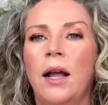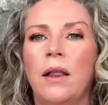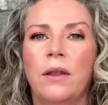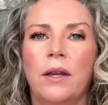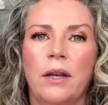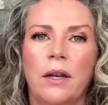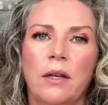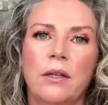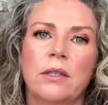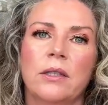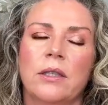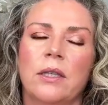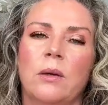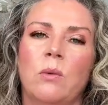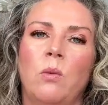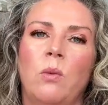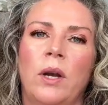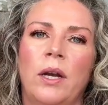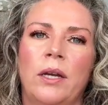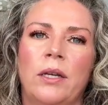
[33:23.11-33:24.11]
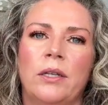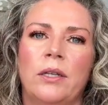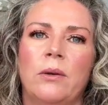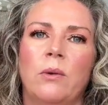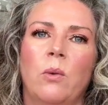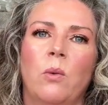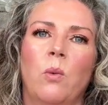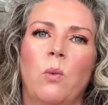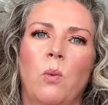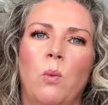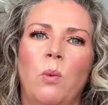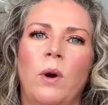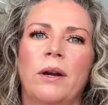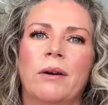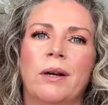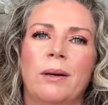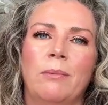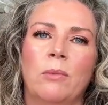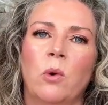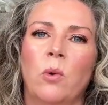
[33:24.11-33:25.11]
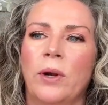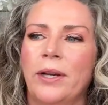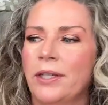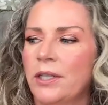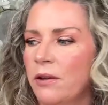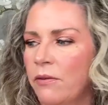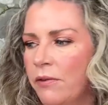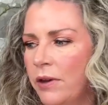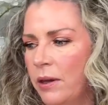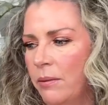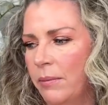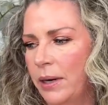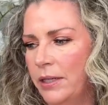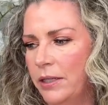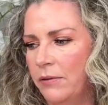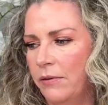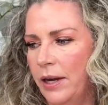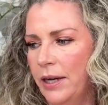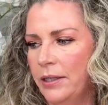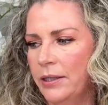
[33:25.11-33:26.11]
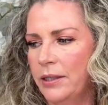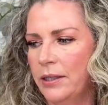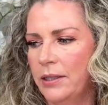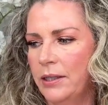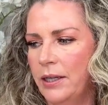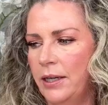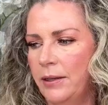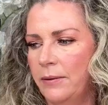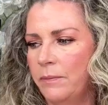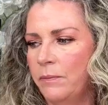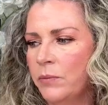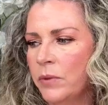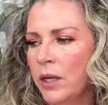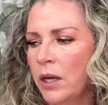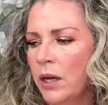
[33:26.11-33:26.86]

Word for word: then I'll see what where I'm going to fit my devices in.